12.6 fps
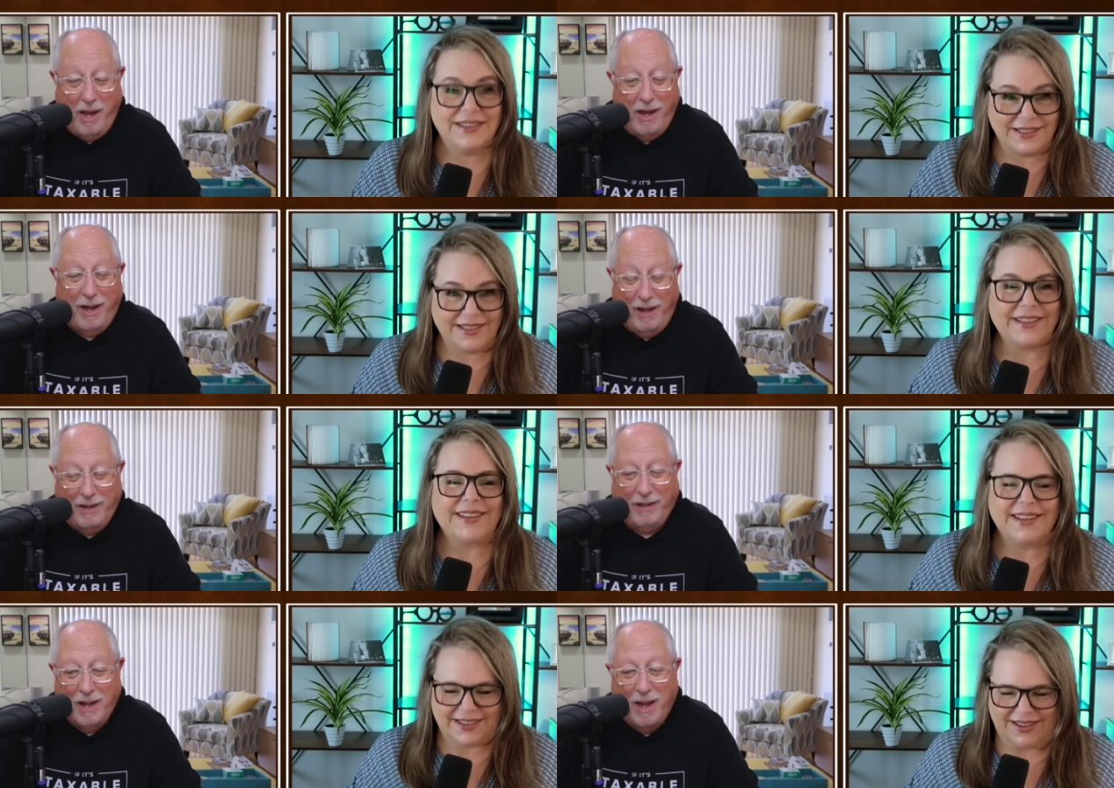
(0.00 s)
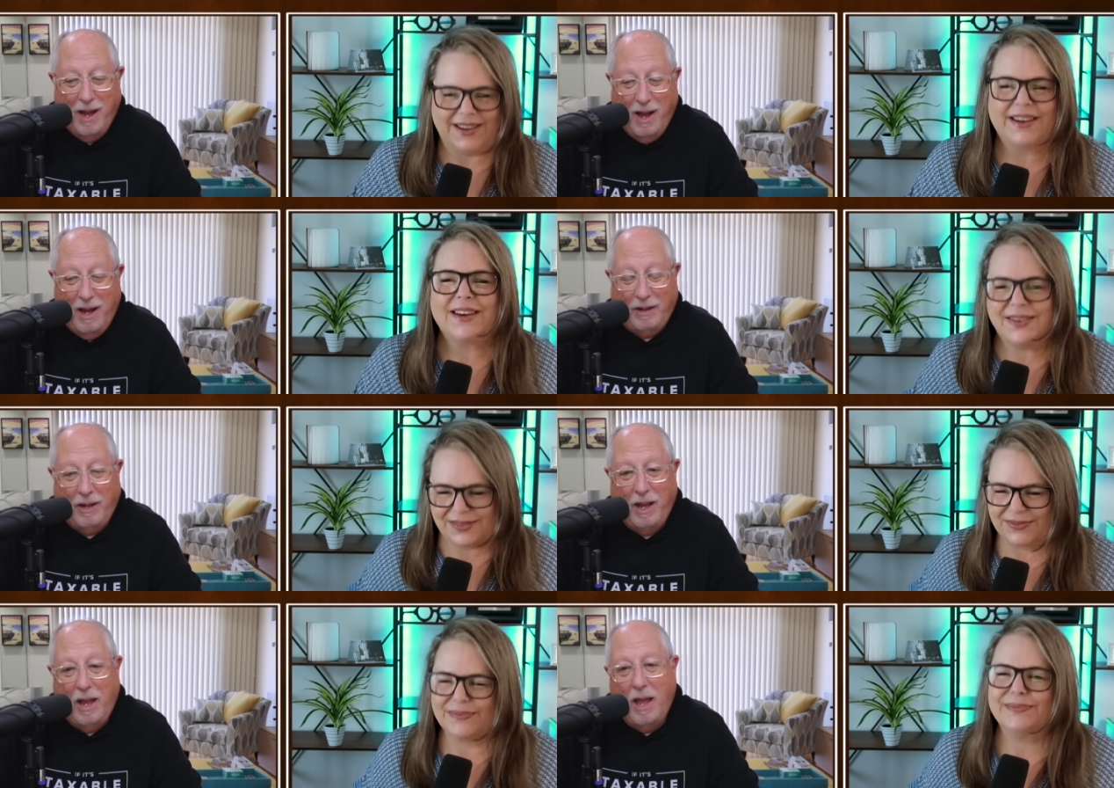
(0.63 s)
Speaker 1: I,
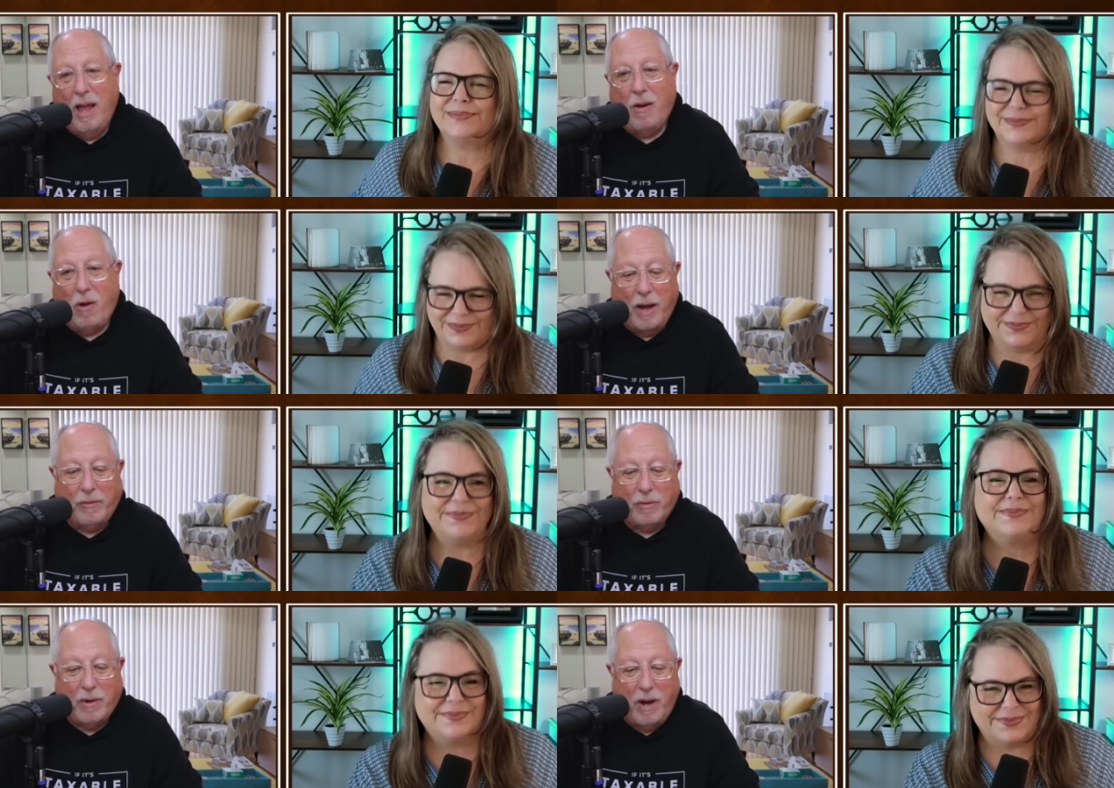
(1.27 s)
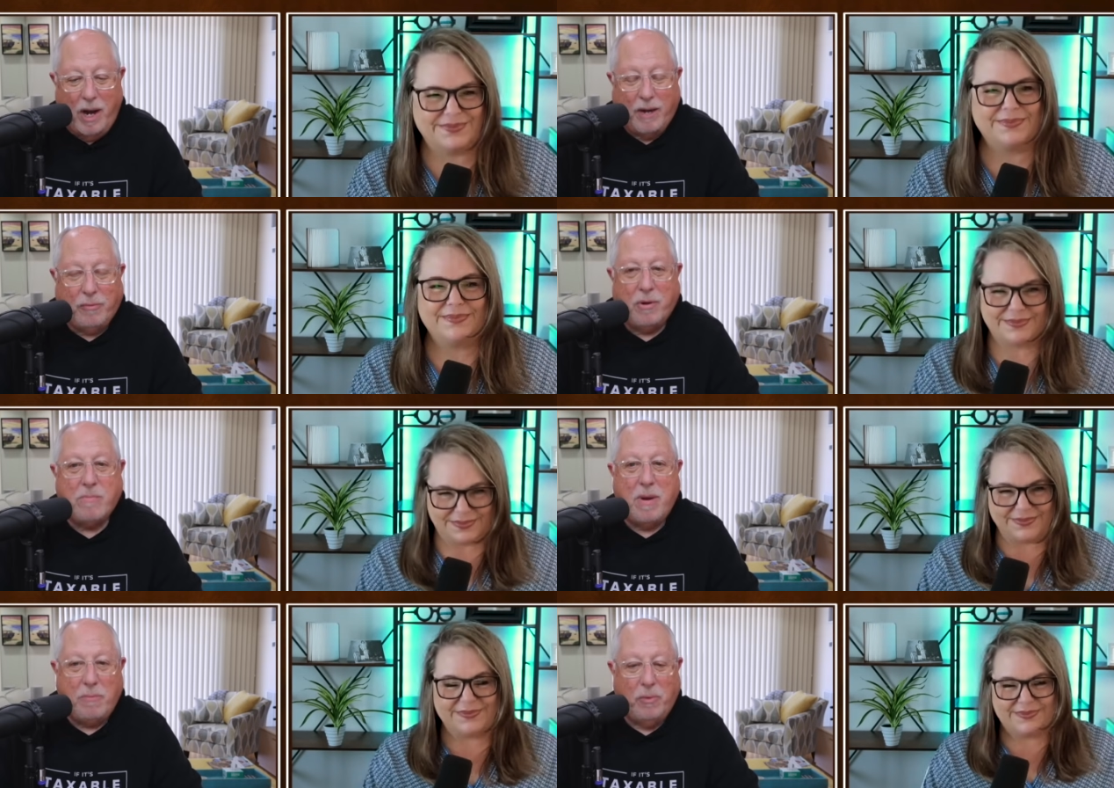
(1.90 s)
I hell, I re, I
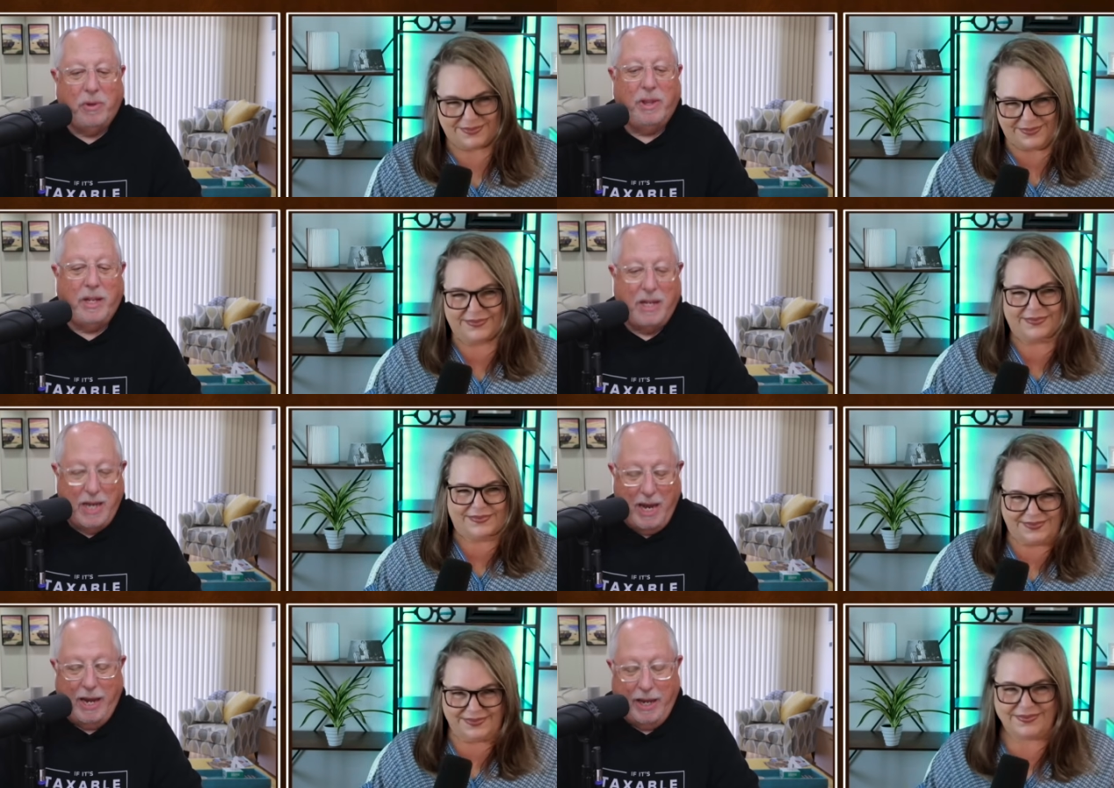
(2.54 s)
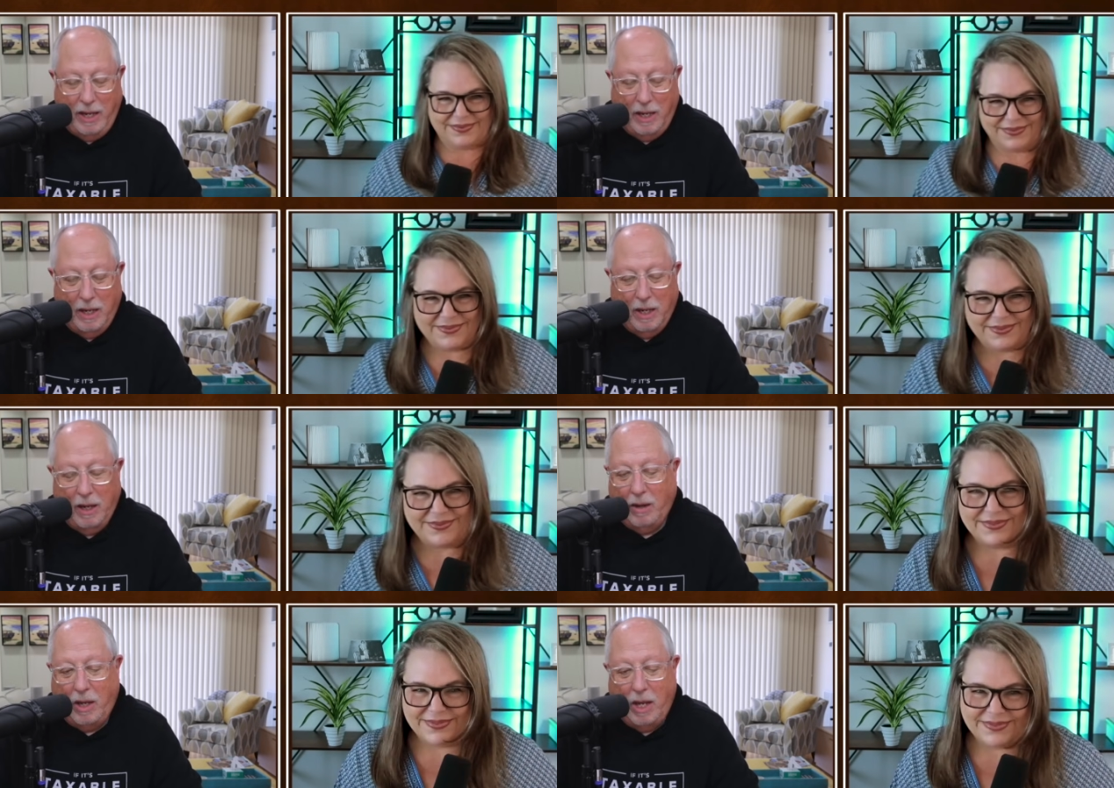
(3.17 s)
remember the day.
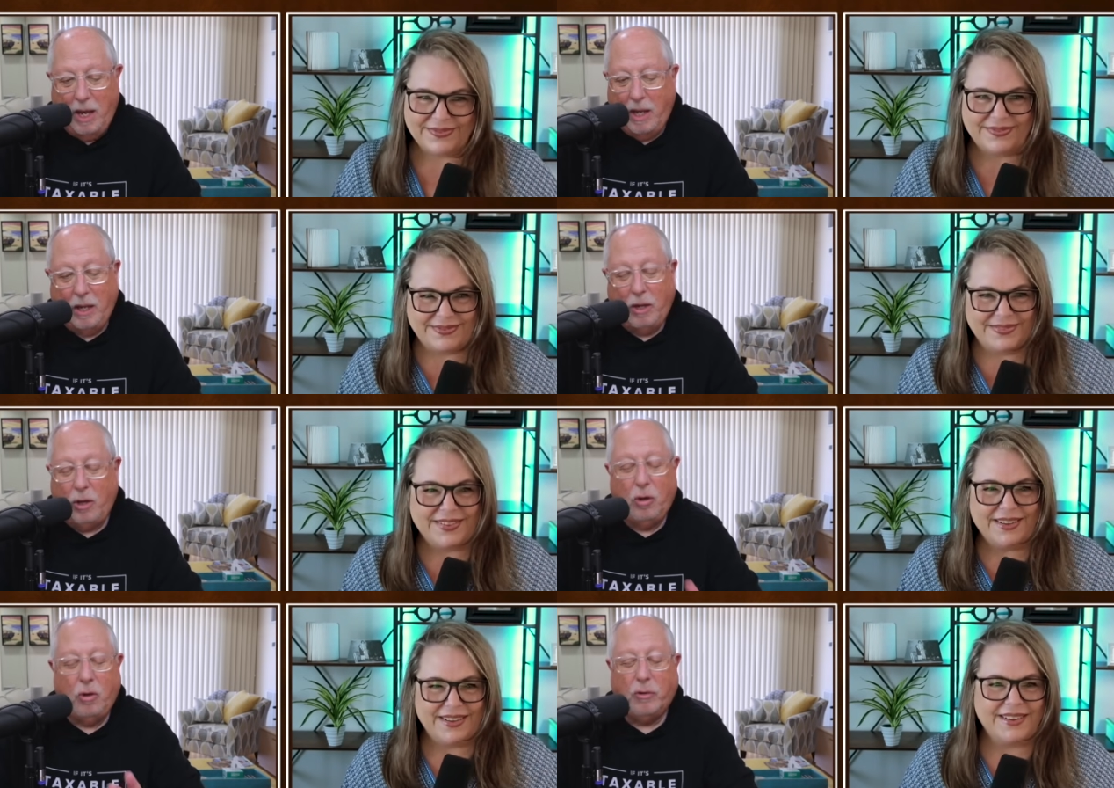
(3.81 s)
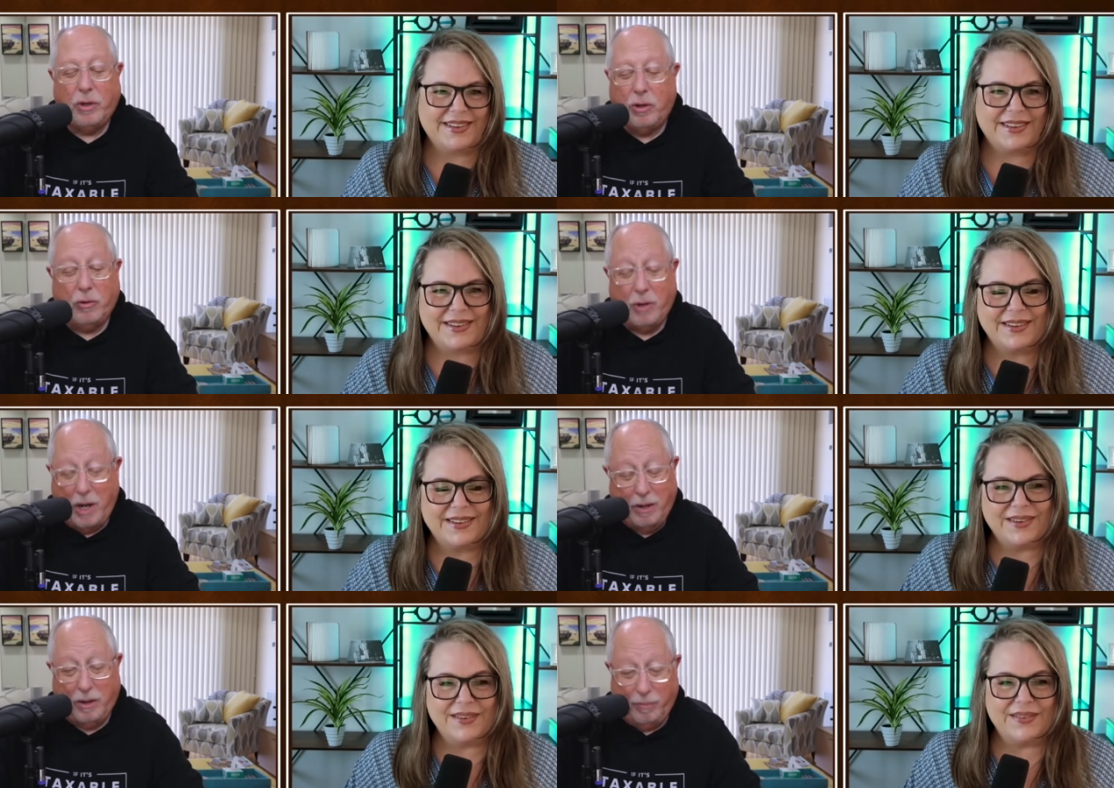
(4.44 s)
Okay, you're you're
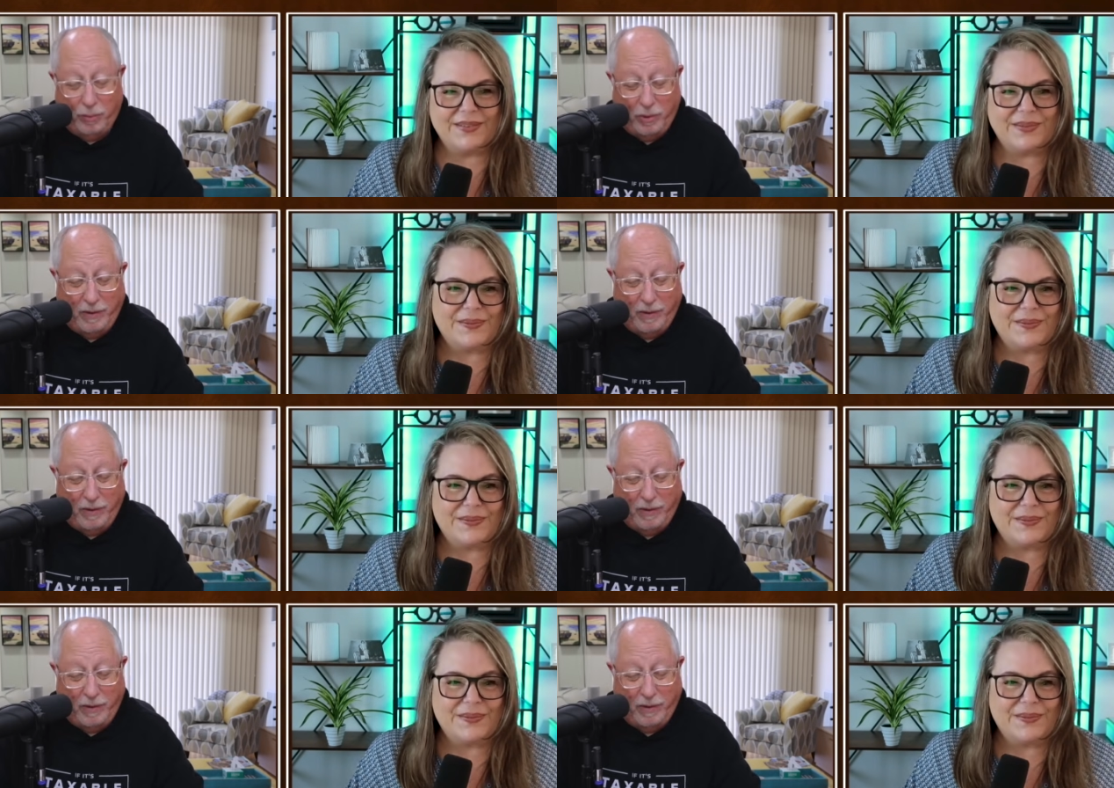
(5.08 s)
not going to believe